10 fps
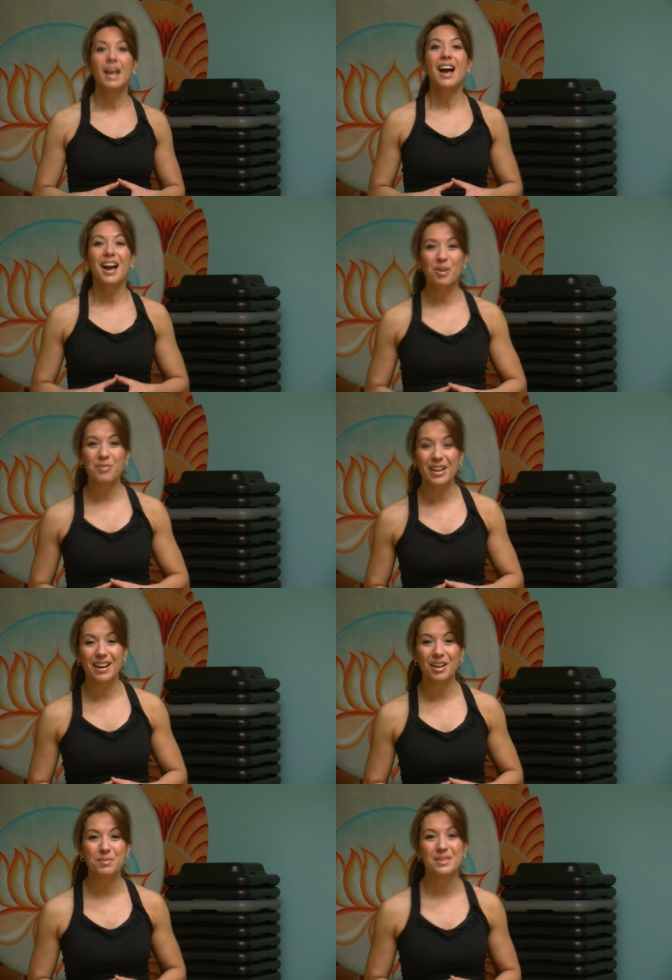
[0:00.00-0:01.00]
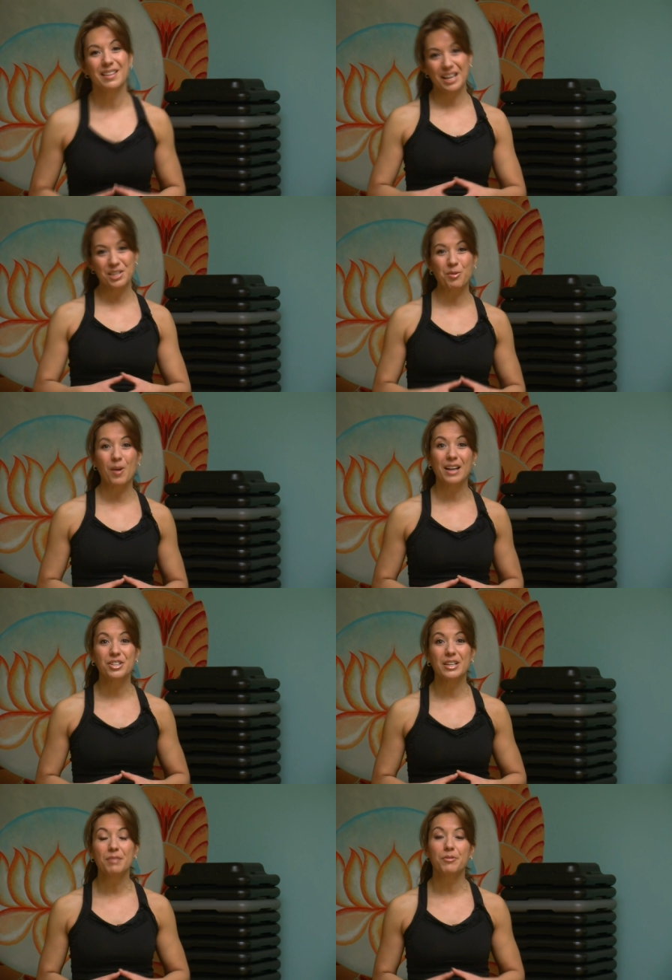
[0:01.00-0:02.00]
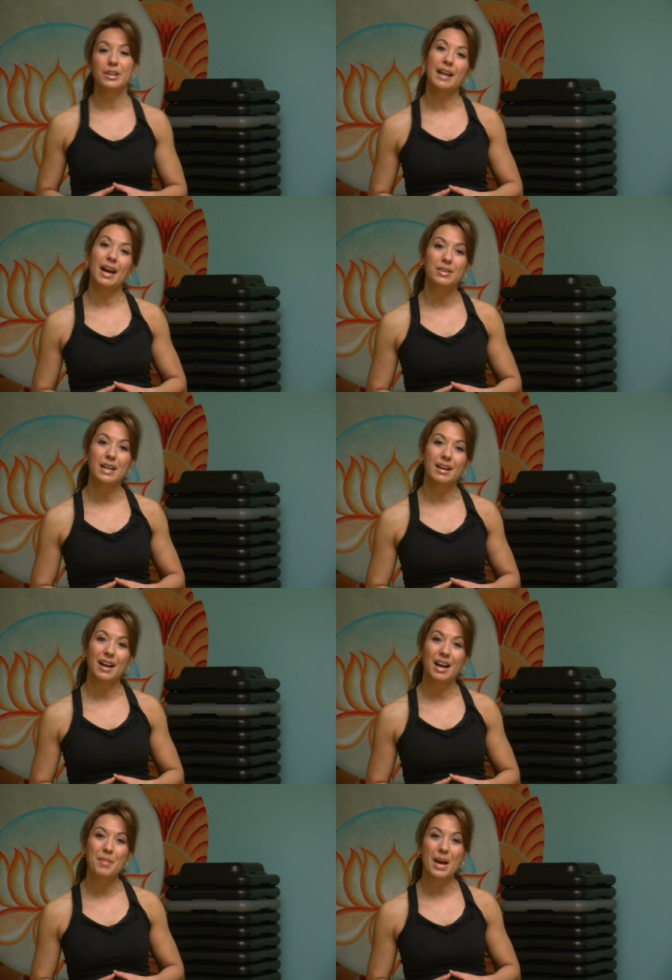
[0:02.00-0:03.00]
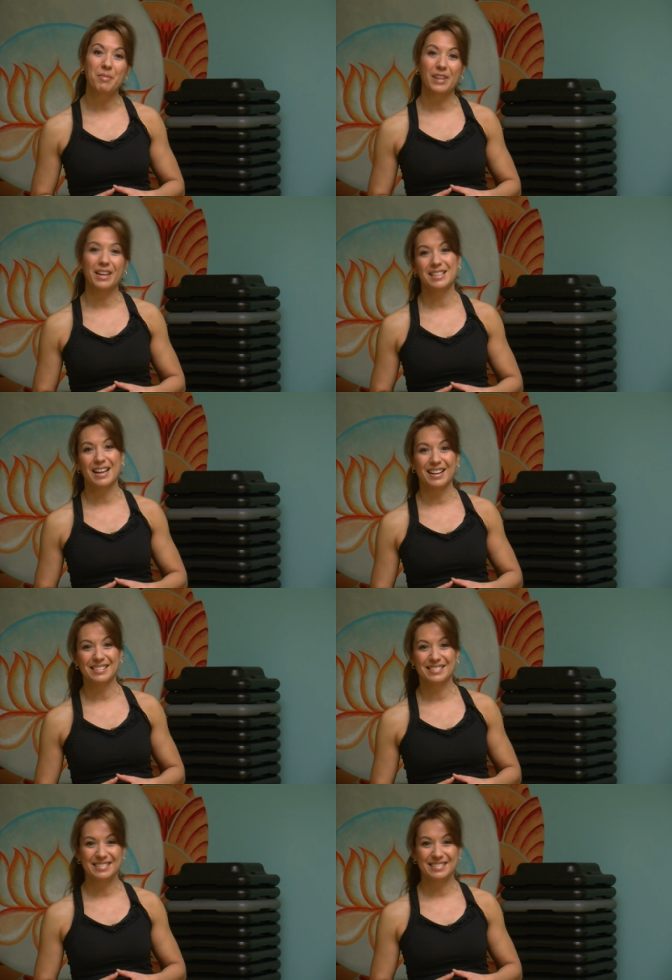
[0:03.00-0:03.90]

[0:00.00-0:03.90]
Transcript: I hope that helped. Thanks for watching. For eHow.com, I'm Faith Dye.